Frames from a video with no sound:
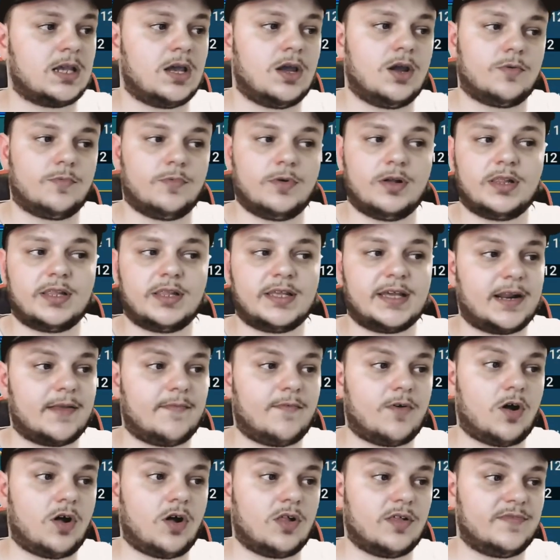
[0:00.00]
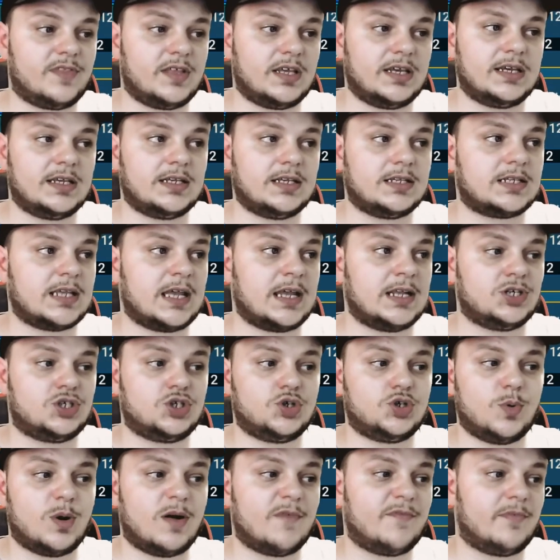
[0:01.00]
Really, out of all of these, and
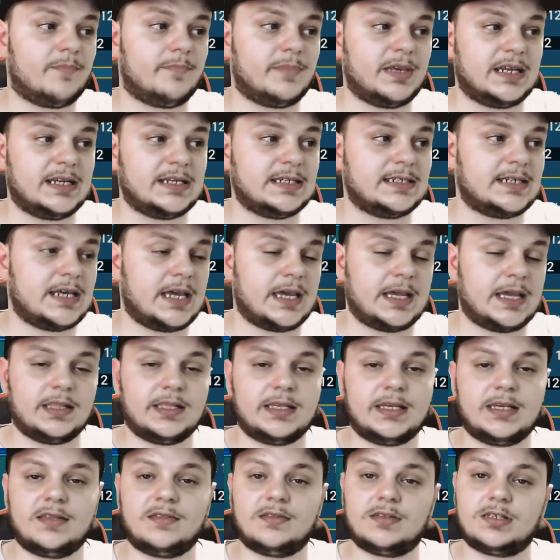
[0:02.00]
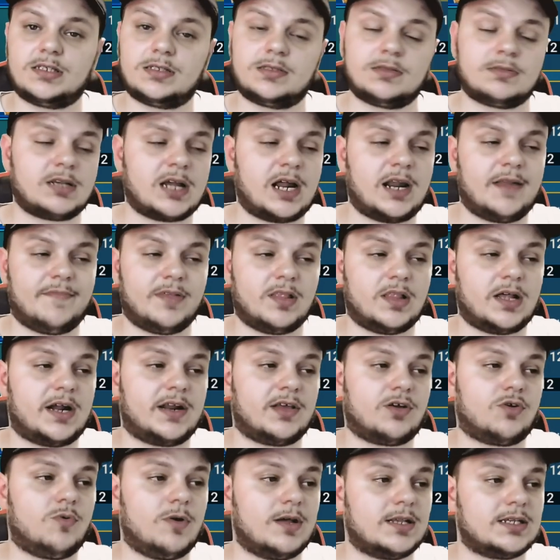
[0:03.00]
2 of them being daily, it's kind of a lot
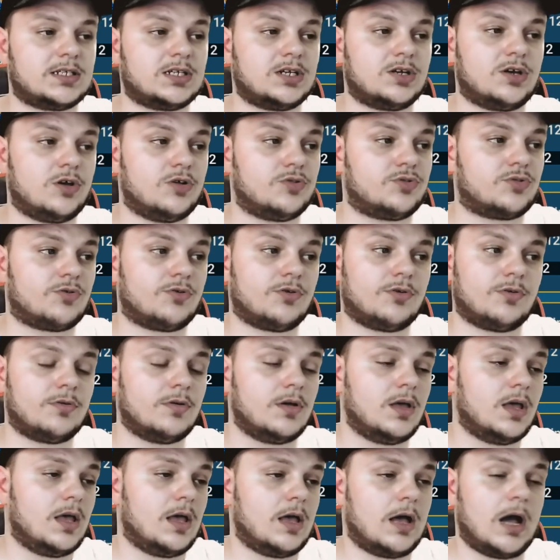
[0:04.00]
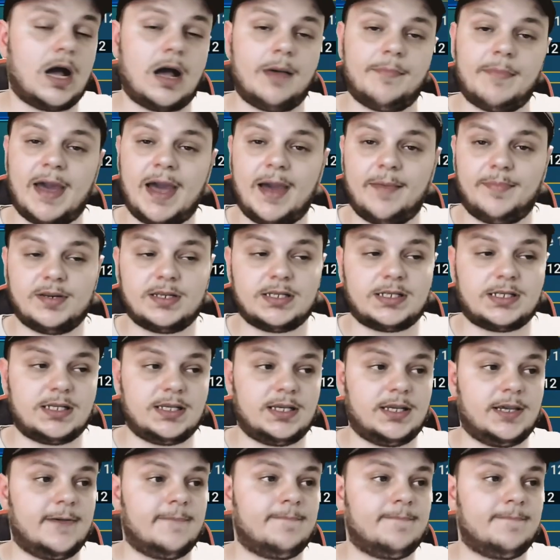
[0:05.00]
of quests to go through. I'm happy to see it.